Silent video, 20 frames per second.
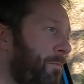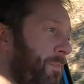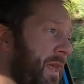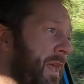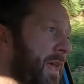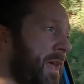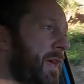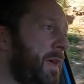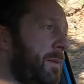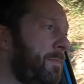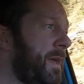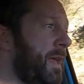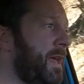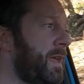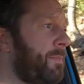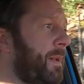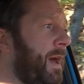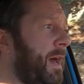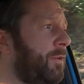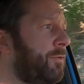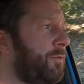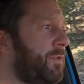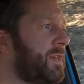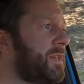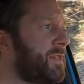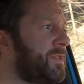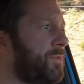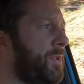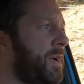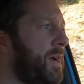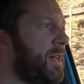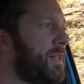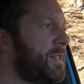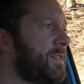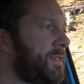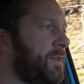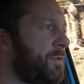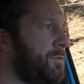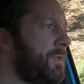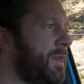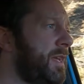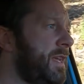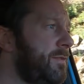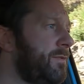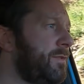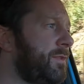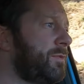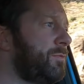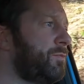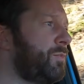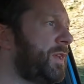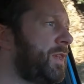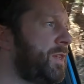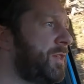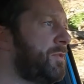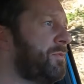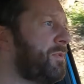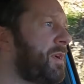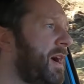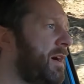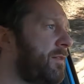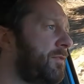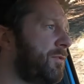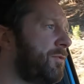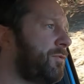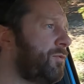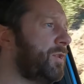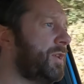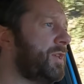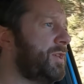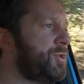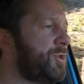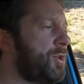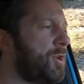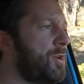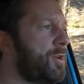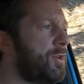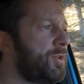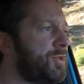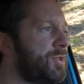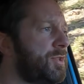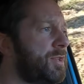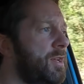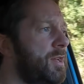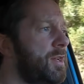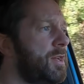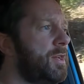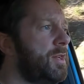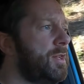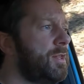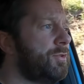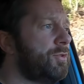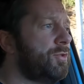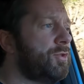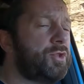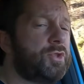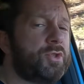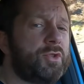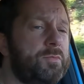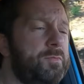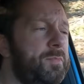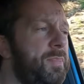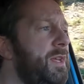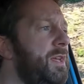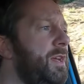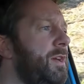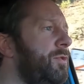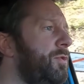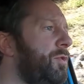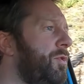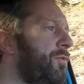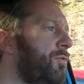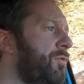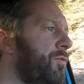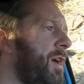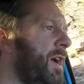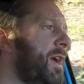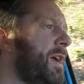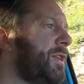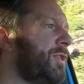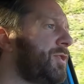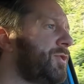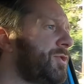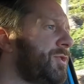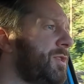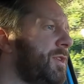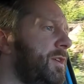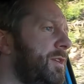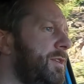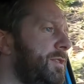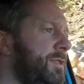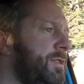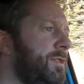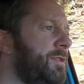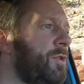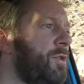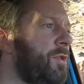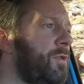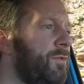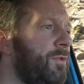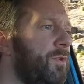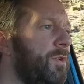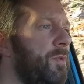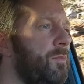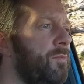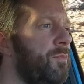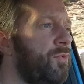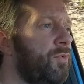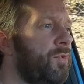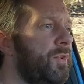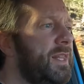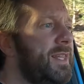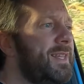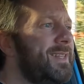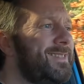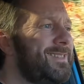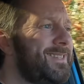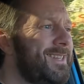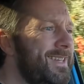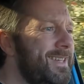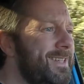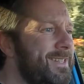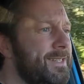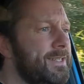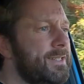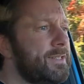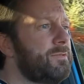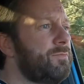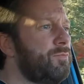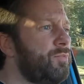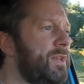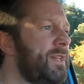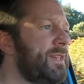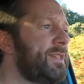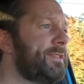big battery as well, so even when you do have it fully charged, there should be enough range to cover pretty decent, pretty